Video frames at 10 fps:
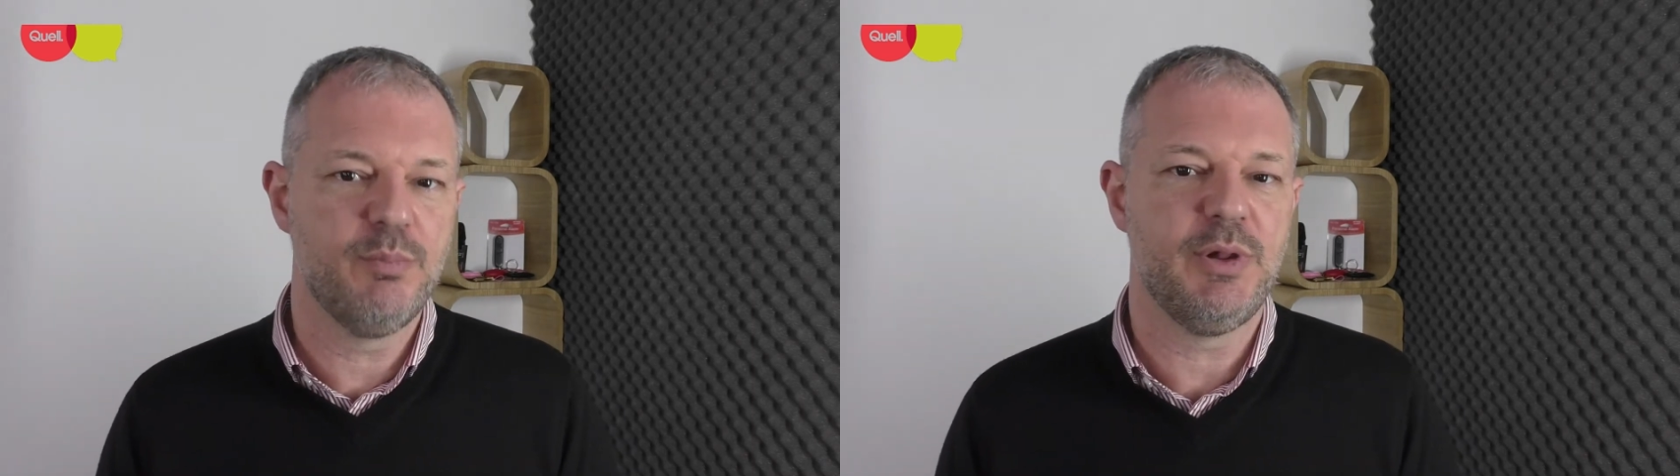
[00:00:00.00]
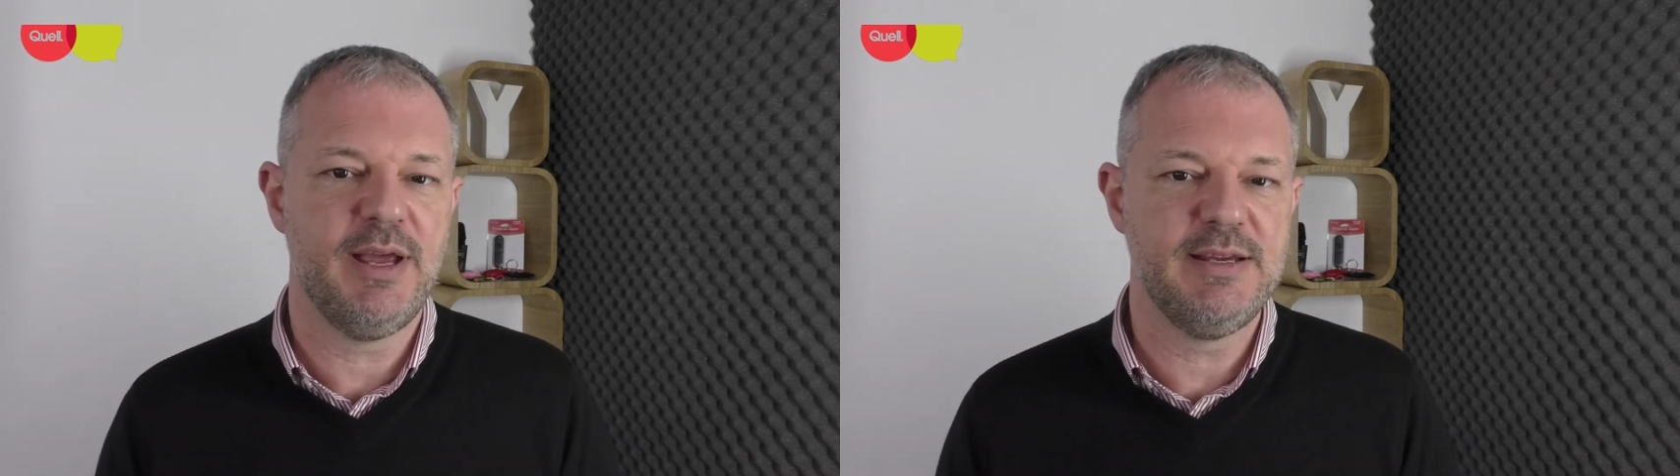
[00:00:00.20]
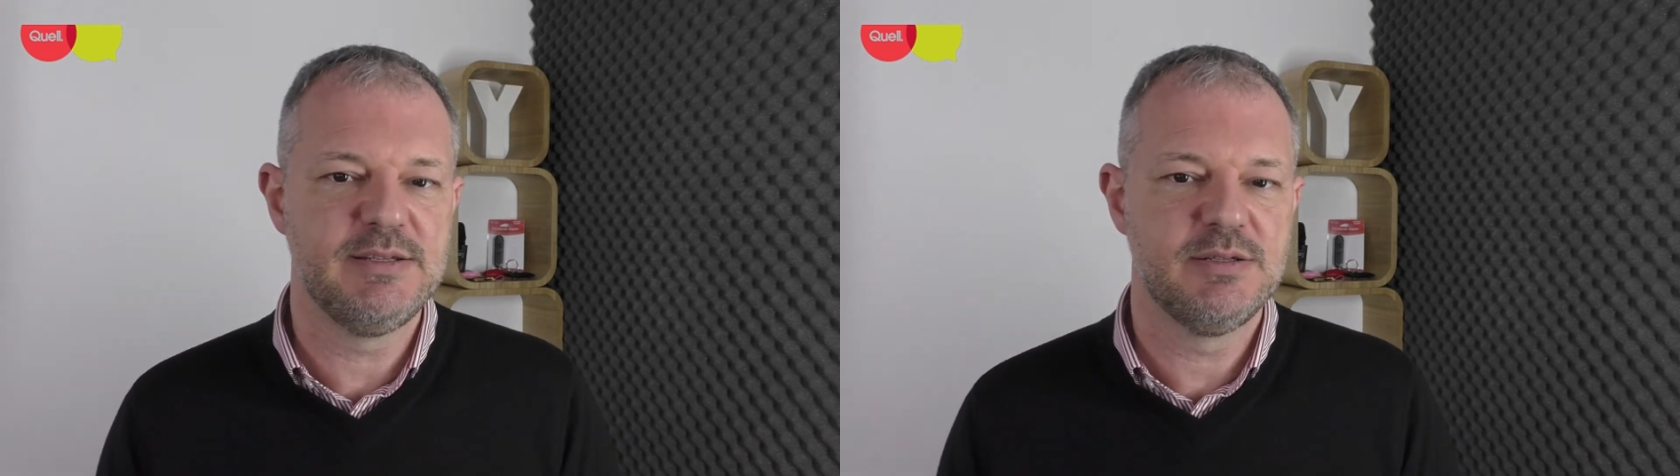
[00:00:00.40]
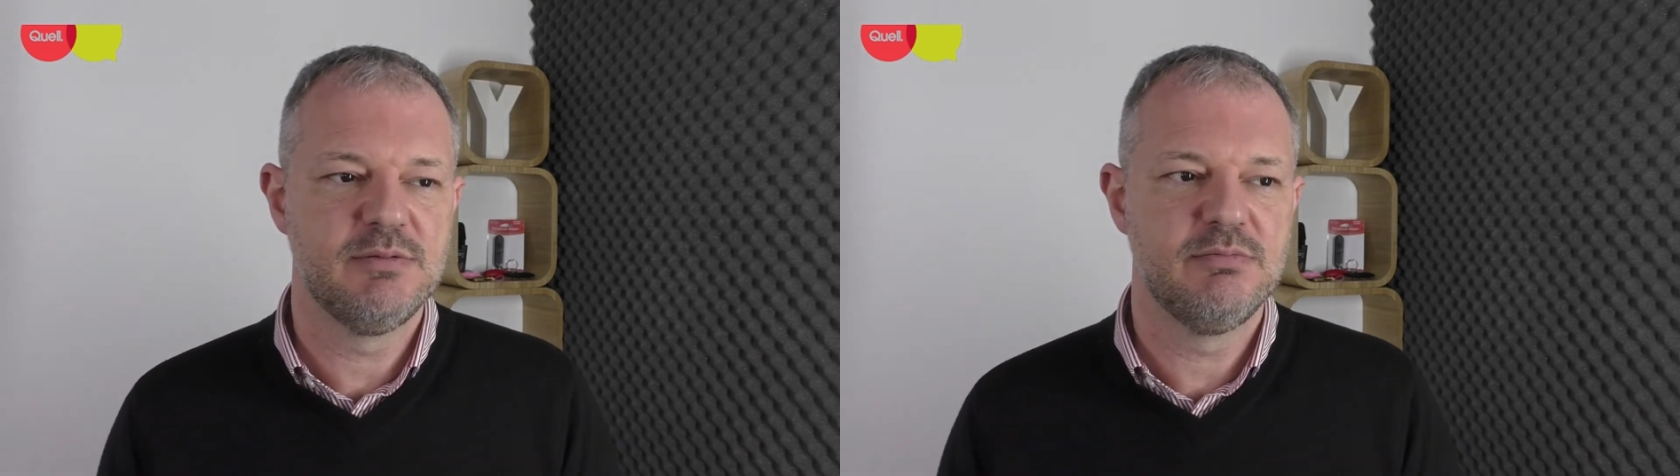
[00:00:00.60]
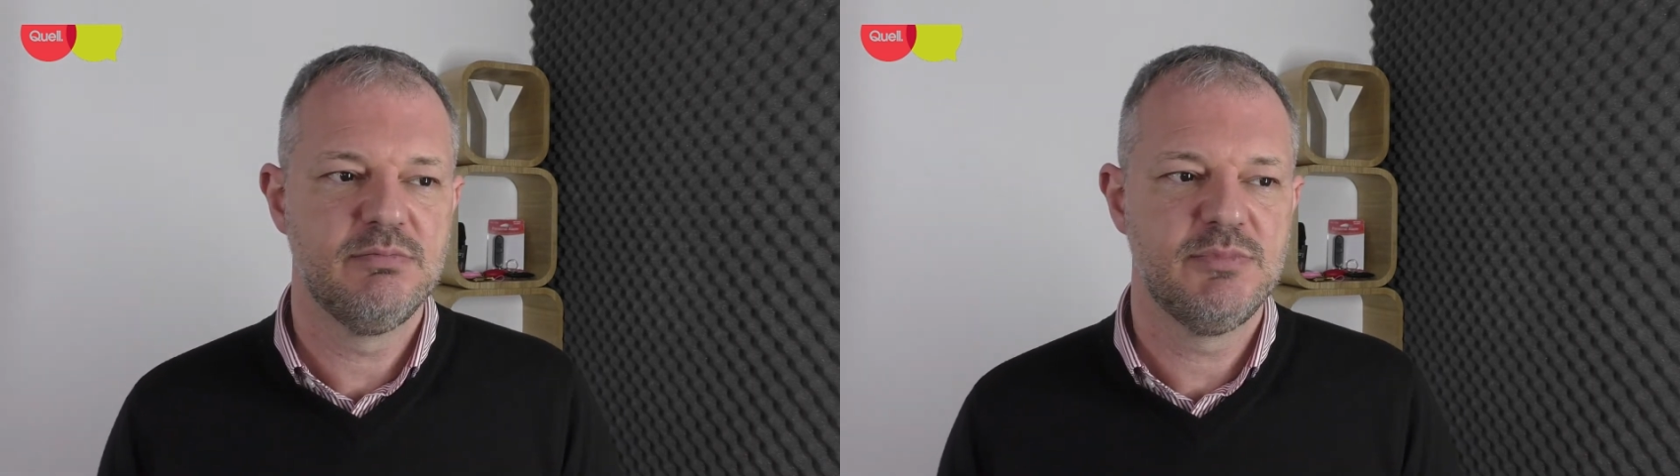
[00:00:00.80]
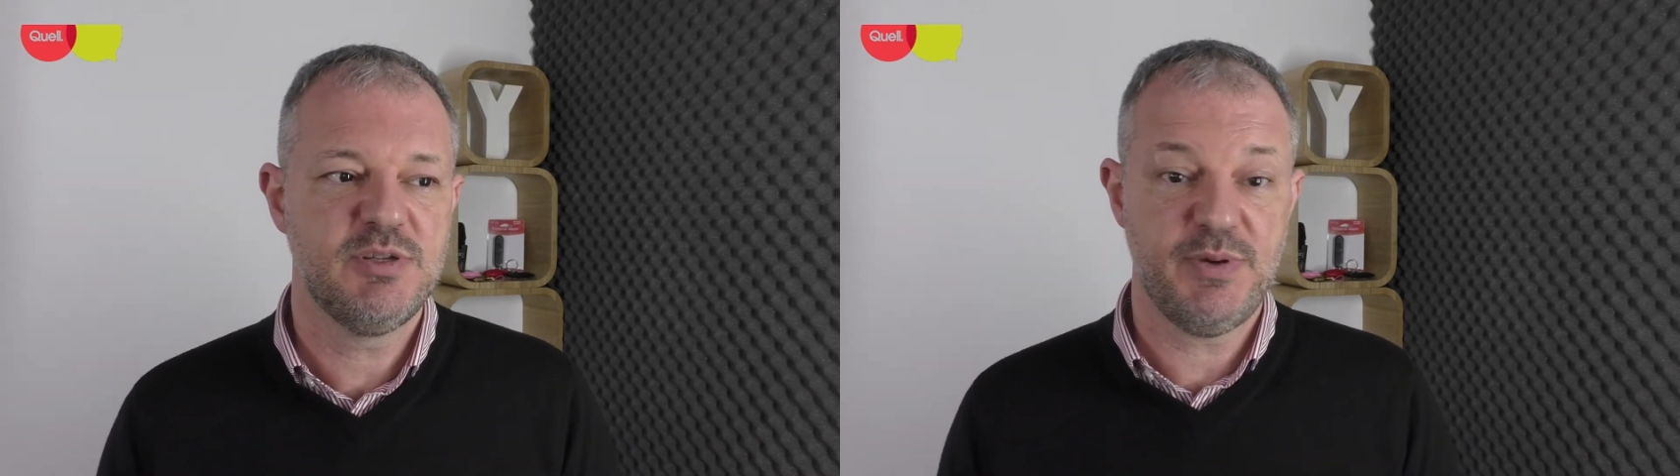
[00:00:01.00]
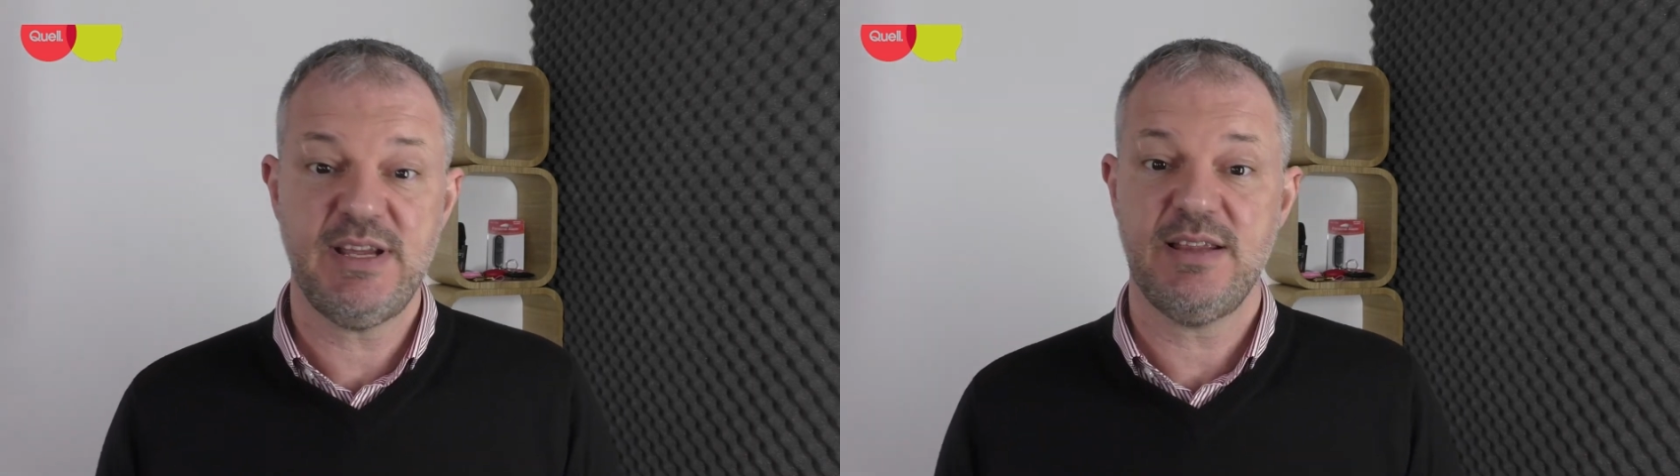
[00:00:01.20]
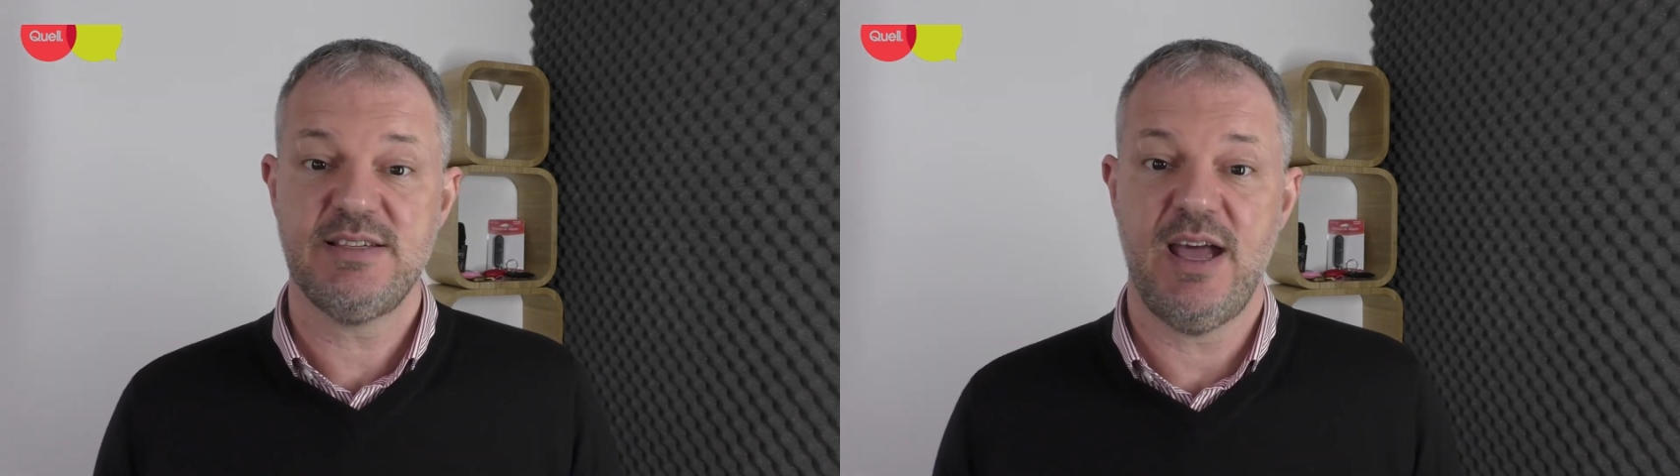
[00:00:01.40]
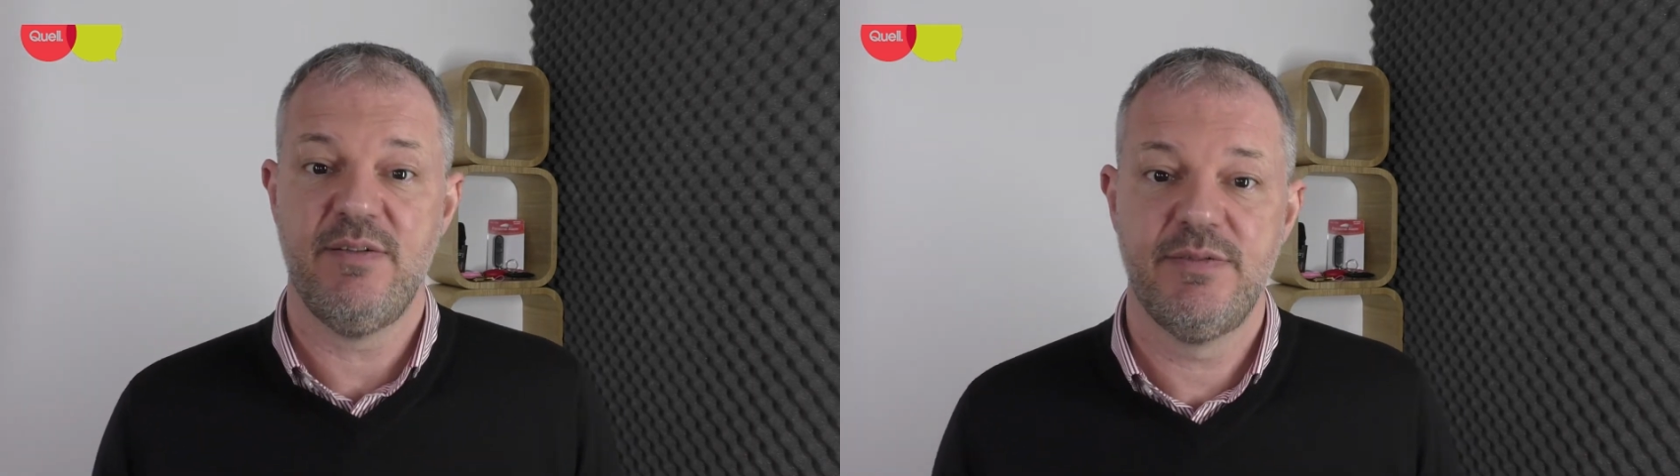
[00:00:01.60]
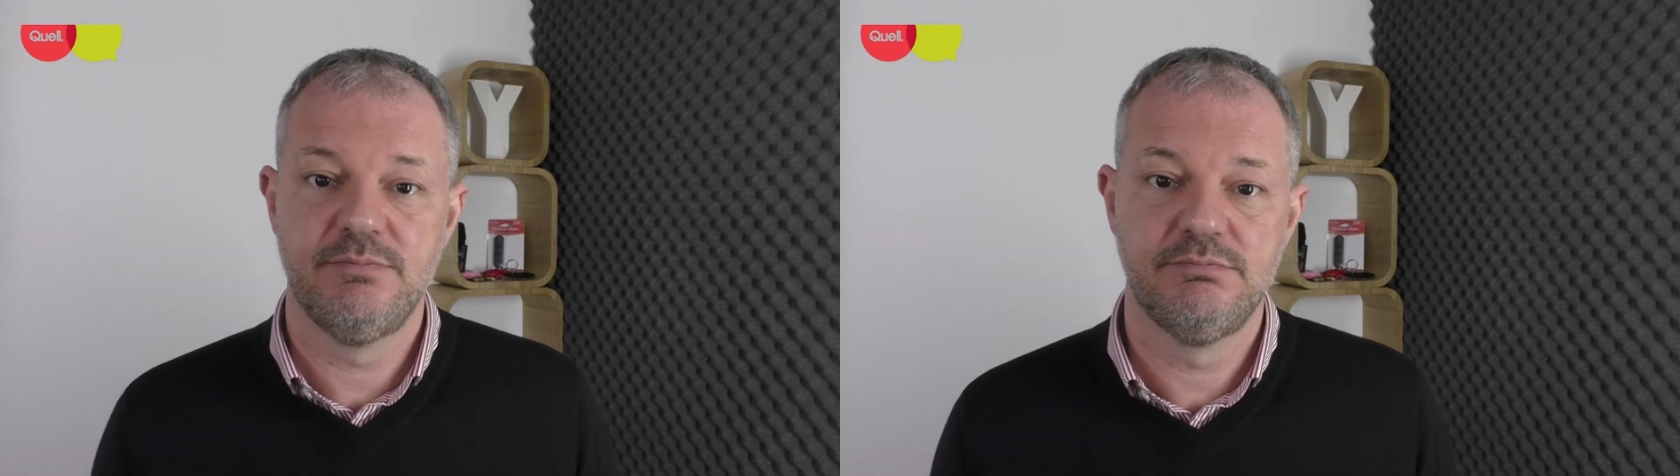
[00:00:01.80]
in place to protect the
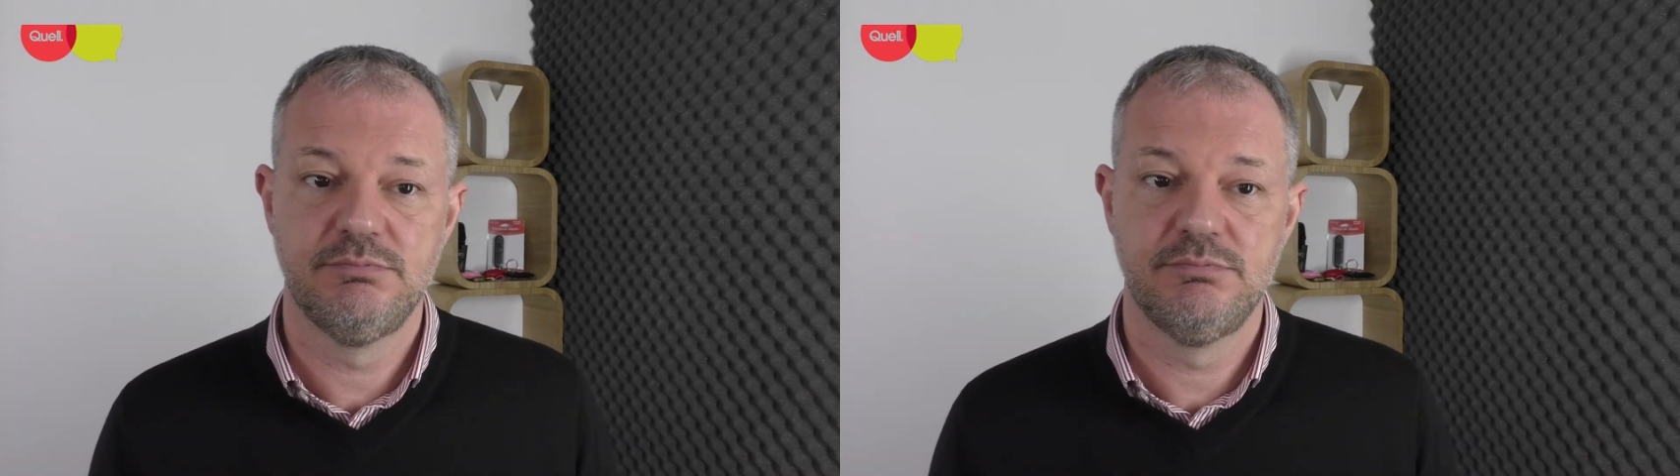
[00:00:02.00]
staff?